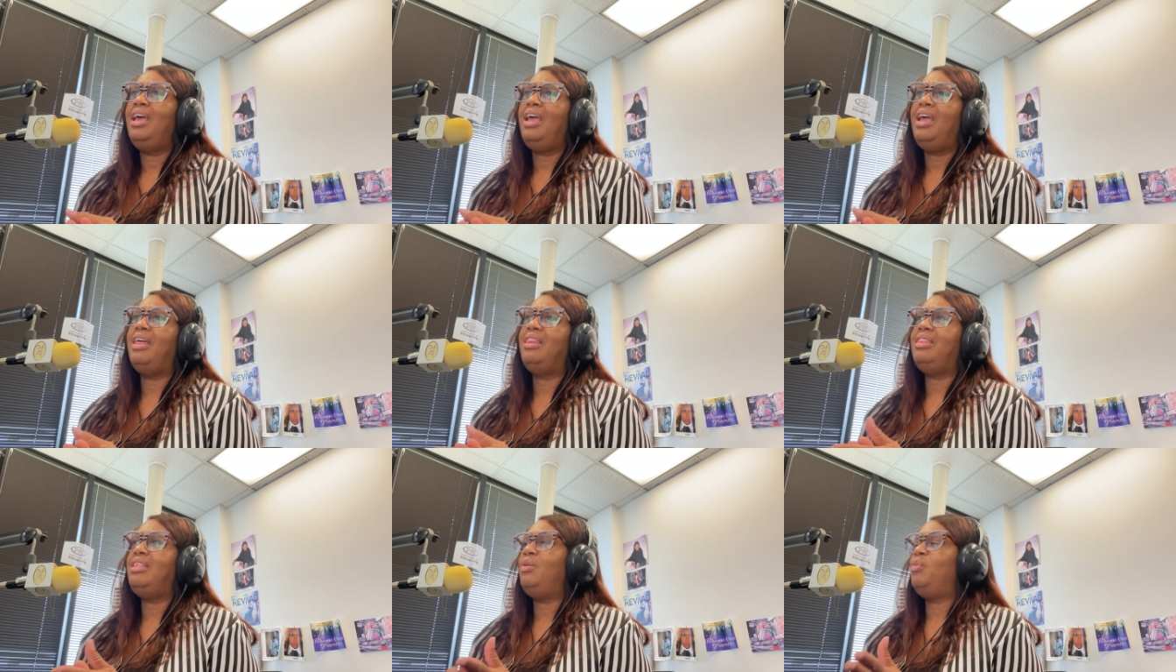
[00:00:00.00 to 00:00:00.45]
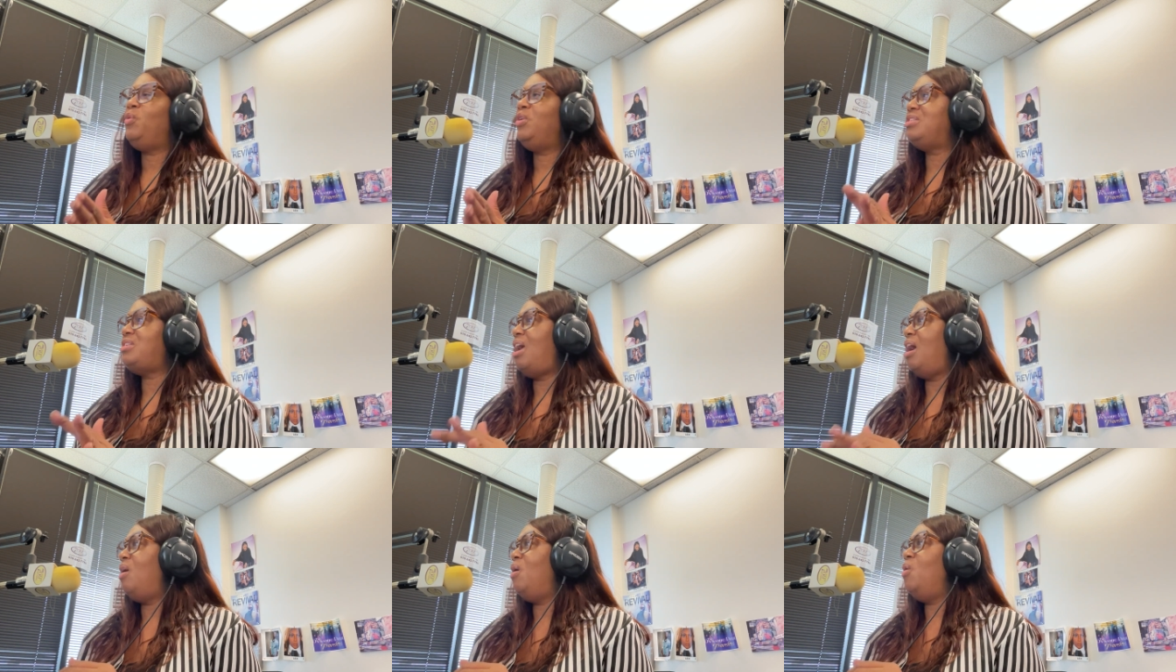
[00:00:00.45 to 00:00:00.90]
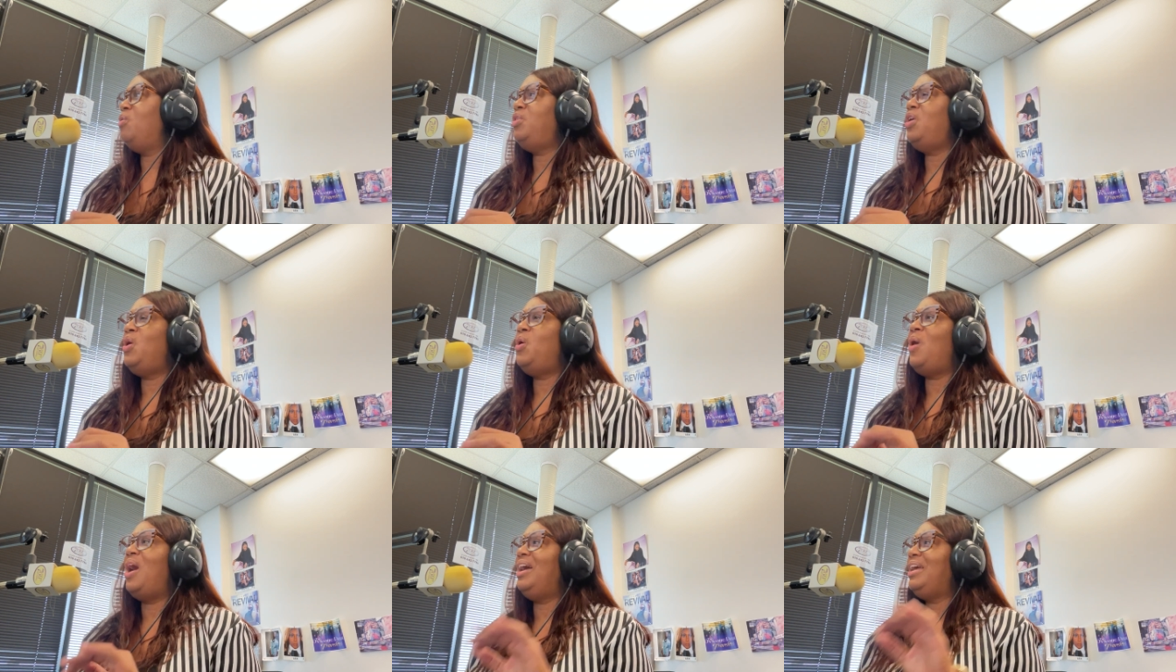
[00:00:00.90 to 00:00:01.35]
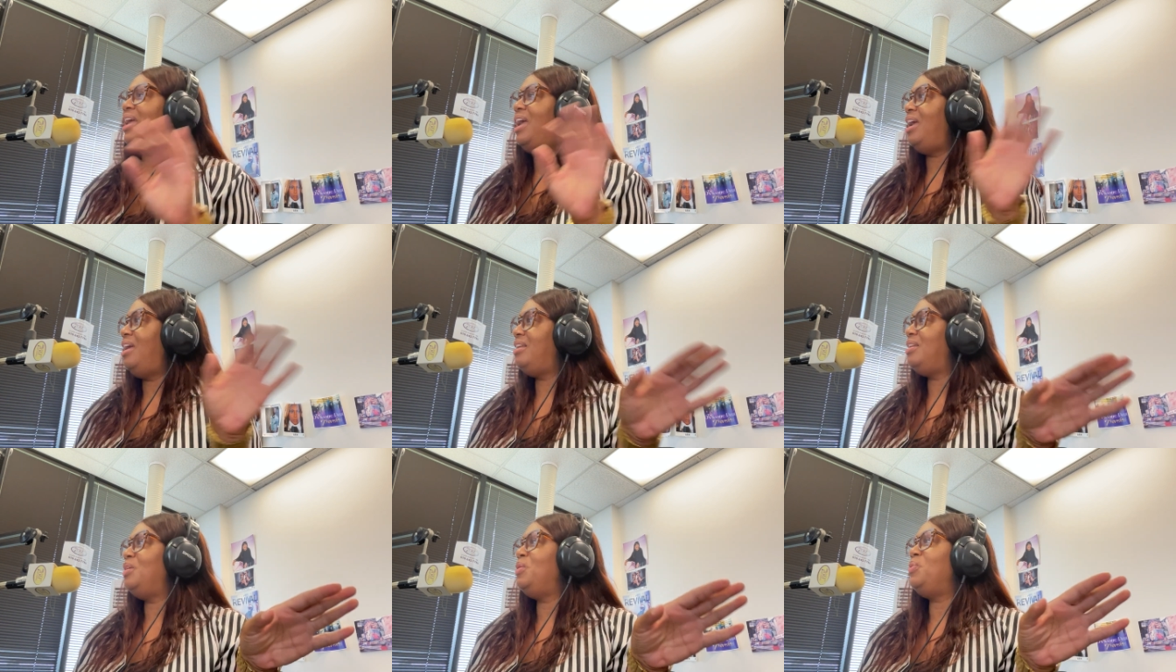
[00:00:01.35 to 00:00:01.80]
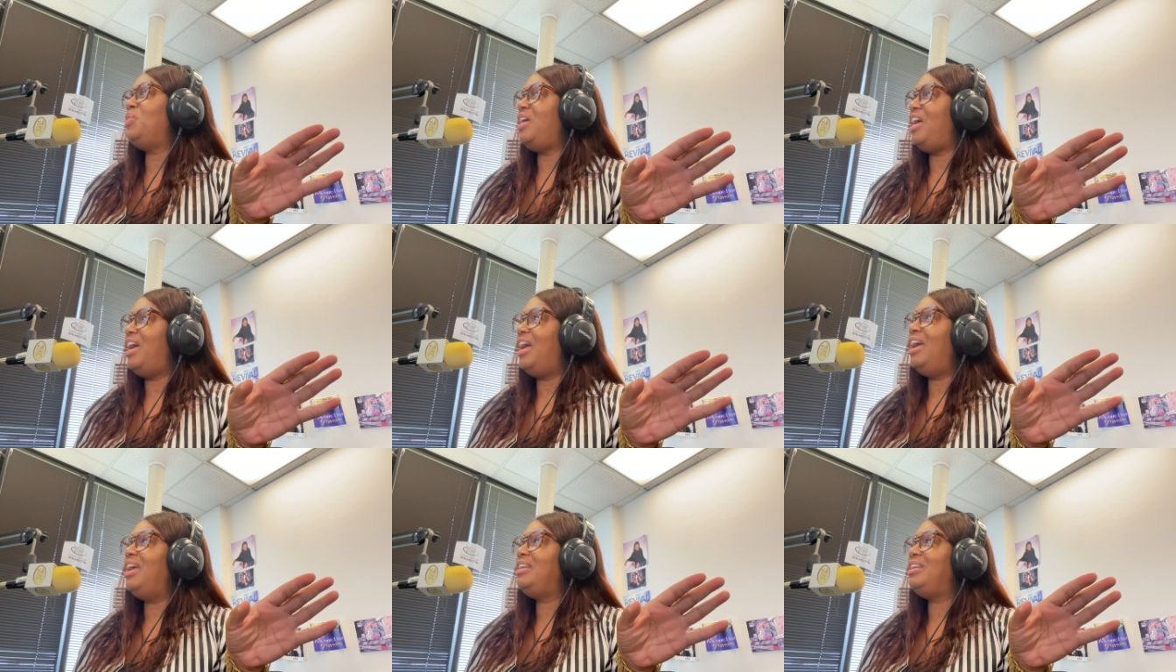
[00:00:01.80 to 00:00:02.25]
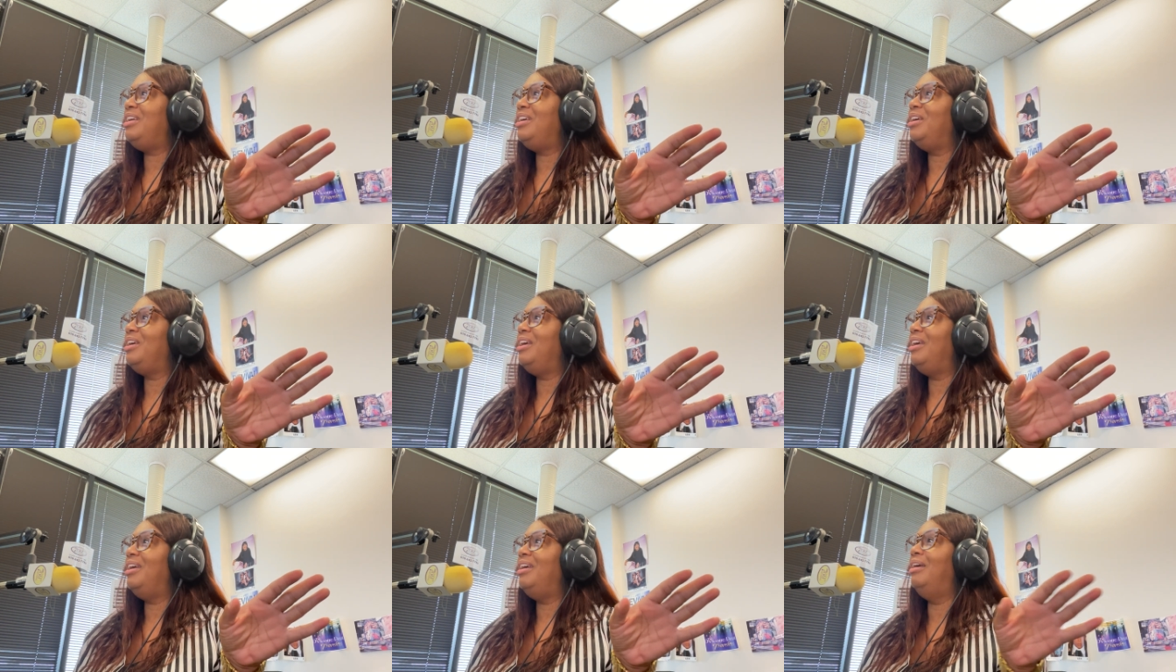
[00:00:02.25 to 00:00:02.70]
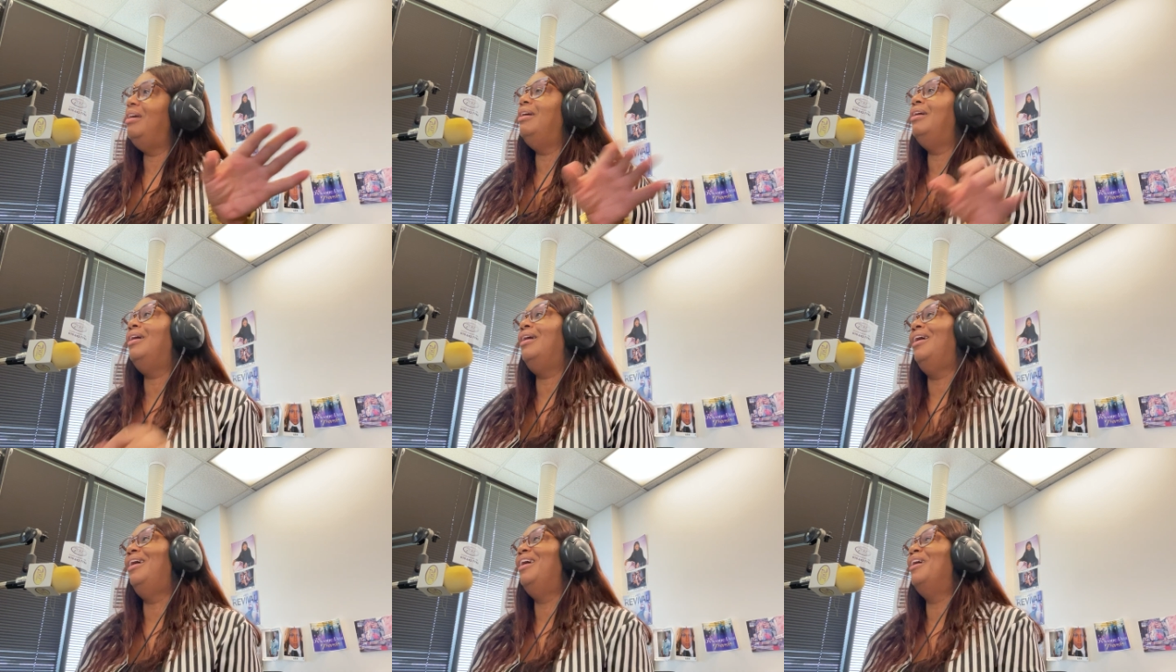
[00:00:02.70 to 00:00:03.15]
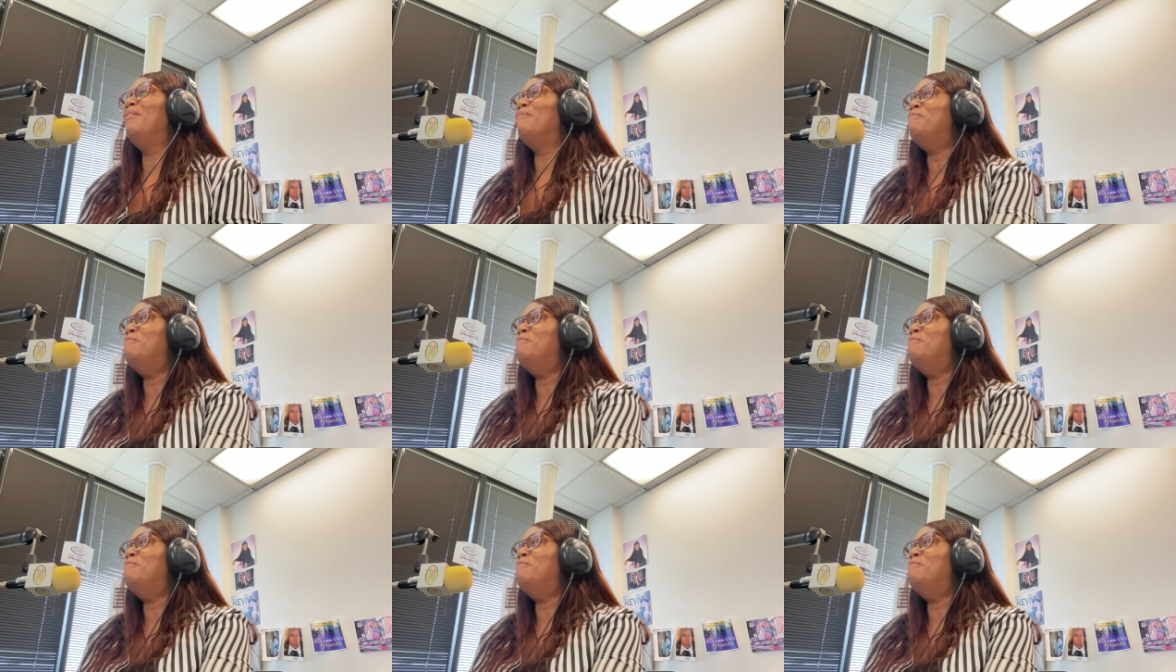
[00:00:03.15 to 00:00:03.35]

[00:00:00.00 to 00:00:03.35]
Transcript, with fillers: And then we say, "Oh no, I can't do that." Right.